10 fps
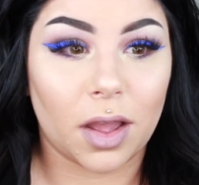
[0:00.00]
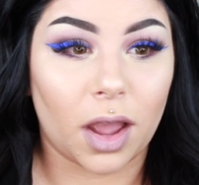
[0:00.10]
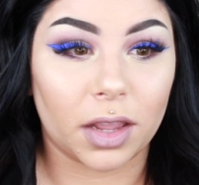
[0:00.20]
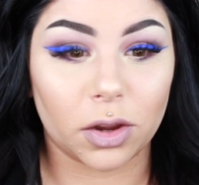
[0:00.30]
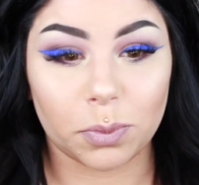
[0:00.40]

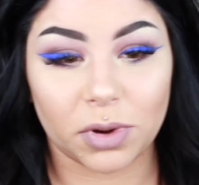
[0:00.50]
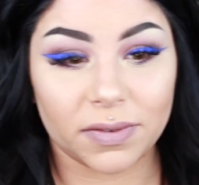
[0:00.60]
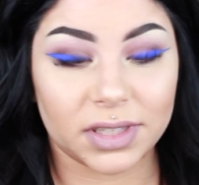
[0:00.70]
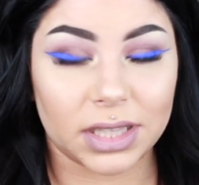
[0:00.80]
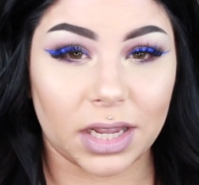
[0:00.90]
a year
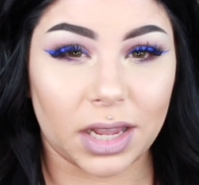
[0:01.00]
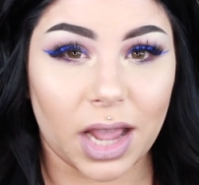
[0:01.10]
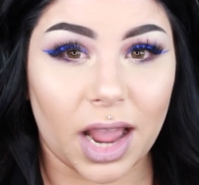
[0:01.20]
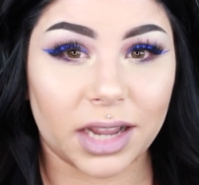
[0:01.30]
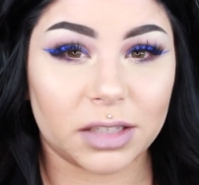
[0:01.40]
previously,
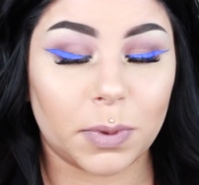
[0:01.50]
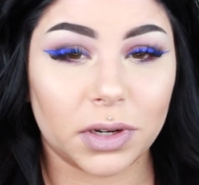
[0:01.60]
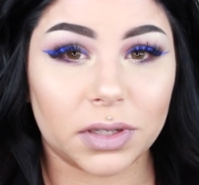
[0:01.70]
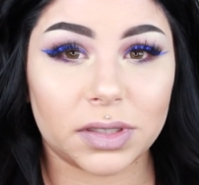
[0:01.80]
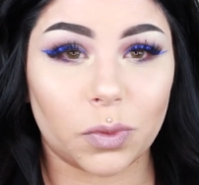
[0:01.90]
I
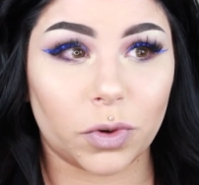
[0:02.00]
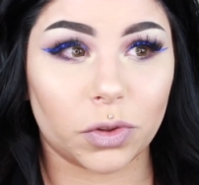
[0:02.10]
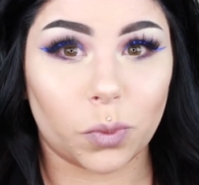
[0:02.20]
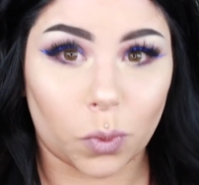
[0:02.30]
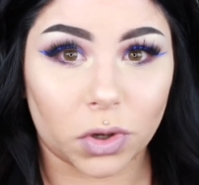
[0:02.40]
experienced one of
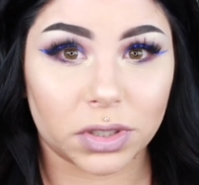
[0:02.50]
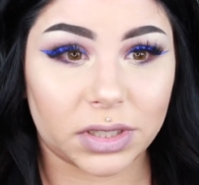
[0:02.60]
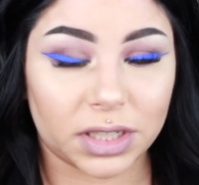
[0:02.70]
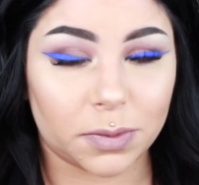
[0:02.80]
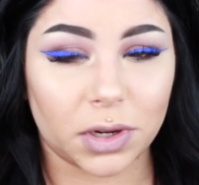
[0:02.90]
the
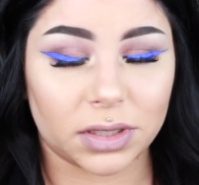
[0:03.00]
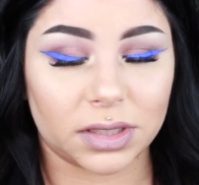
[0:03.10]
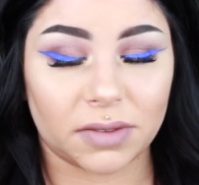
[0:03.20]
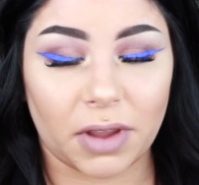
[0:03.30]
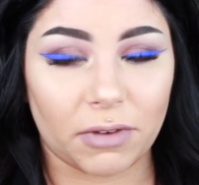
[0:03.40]
worst
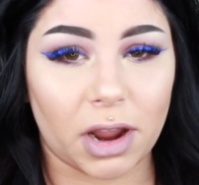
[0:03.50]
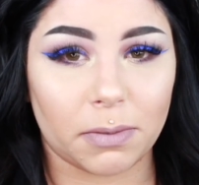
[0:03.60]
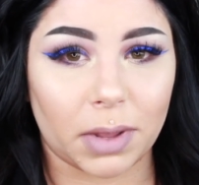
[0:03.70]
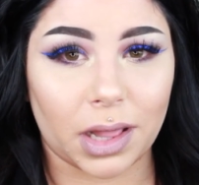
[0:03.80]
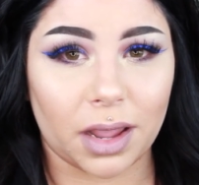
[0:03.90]
experiences I've ever had
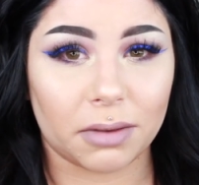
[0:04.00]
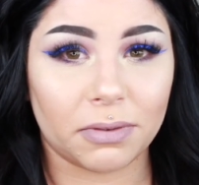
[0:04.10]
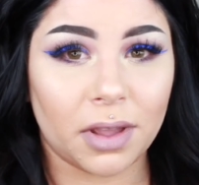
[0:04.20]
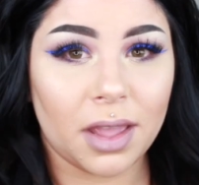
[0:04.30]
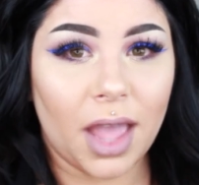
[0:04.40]
in my
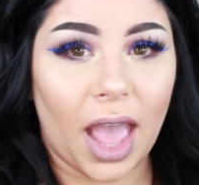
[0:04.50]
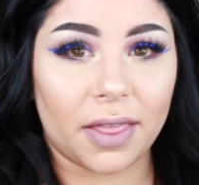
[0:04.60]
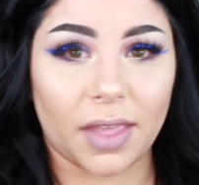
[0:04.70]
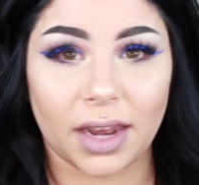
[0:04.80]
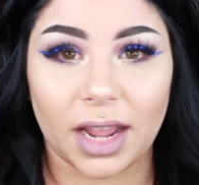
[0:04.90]
life.
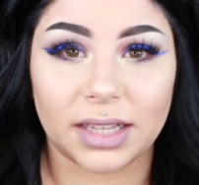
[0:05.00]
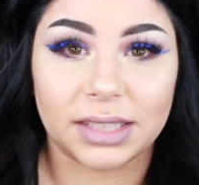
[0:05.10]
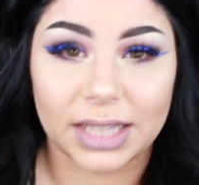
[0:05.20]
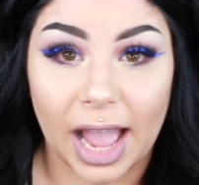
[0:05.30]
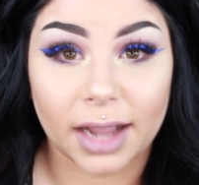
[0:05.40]
And then
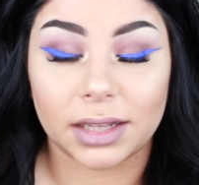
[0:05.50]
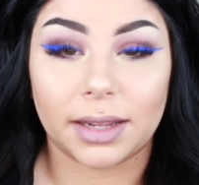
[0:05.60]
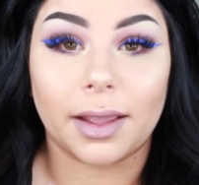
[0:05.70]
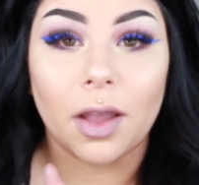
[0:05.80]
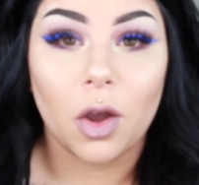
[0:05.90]

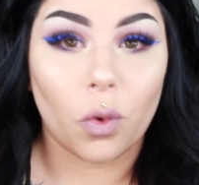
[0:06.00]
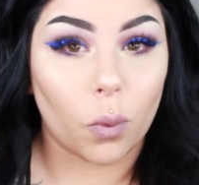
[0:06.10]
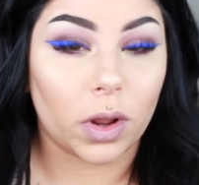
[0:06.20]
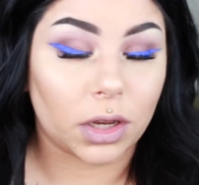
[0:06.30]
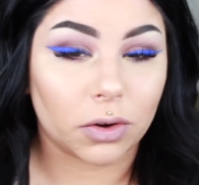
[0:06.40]
exactly
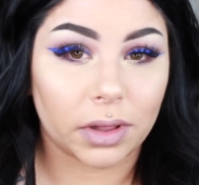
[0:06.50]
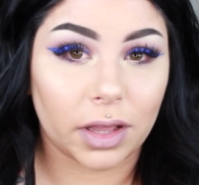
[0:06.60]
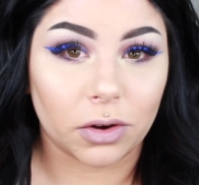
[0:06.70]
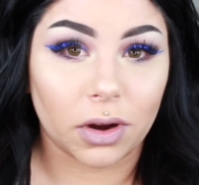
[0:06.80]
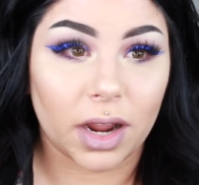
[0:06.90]
1 year
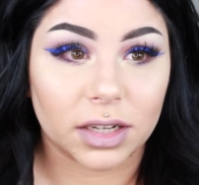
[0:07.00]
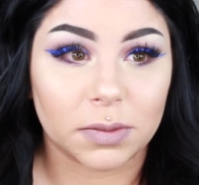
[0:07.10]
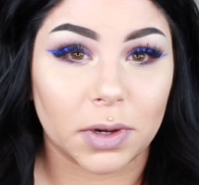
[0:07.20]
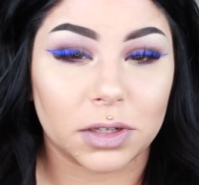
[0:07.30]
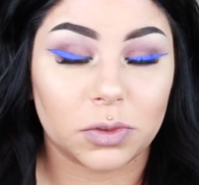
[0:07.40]
later, I
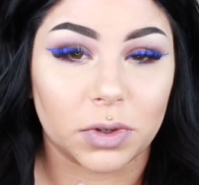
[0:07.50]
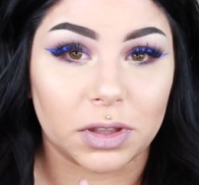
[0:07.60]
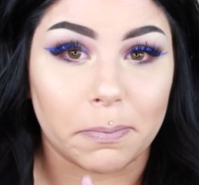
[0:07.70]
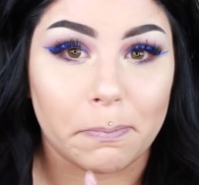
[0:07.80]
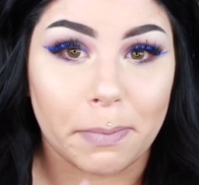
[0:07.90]
experienced one of
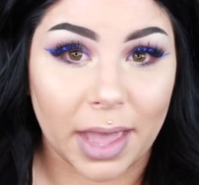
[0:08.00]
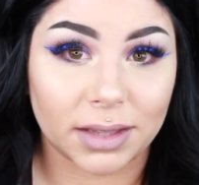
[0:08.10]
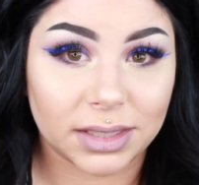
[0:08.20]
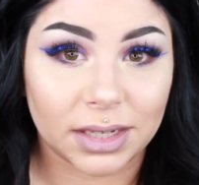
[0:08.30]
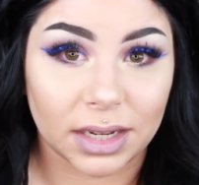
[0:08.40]
the
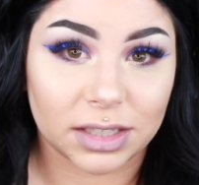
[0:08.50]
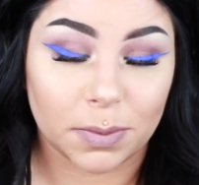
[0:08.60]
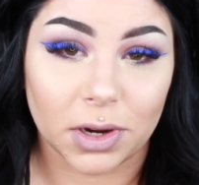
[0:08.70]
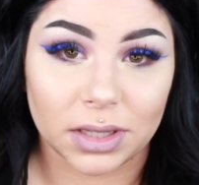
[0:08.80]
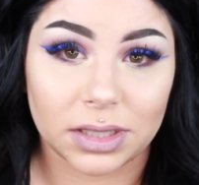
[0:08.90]
best
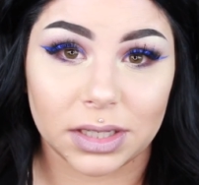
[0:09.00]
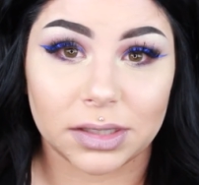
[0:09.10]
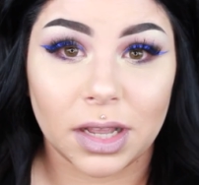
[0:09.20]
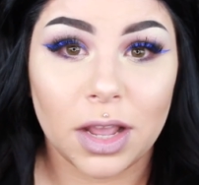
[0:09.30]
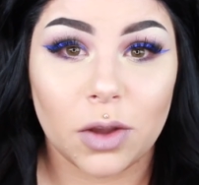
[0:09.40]

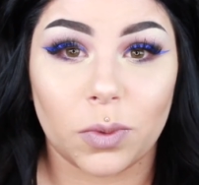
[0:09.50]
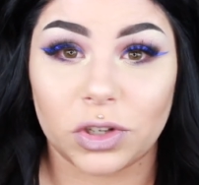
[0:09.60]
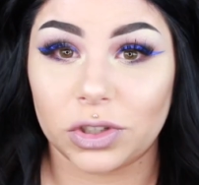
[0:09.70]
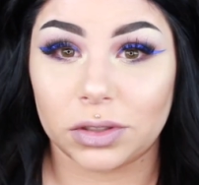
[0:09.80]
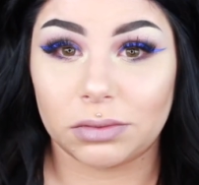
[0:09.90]
experiences,
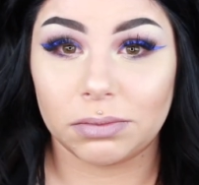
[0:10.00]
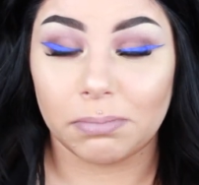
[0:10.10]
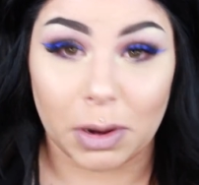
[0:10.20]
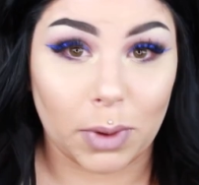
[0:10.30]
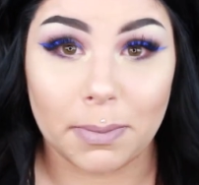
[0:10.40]
which is
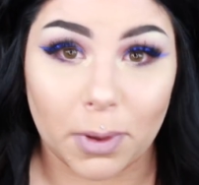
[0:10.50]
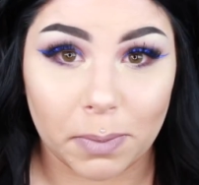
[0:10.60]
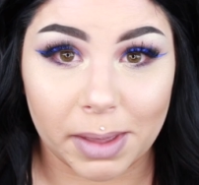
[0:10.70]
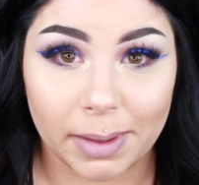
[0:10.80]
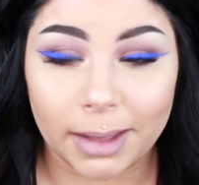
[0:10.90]
my rainbow
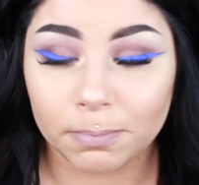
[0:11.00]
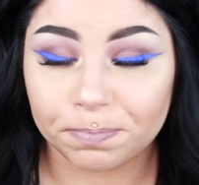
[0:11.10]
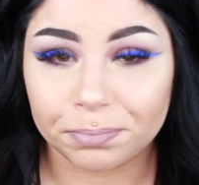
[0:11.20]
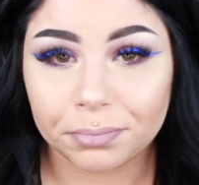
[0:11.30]
baby.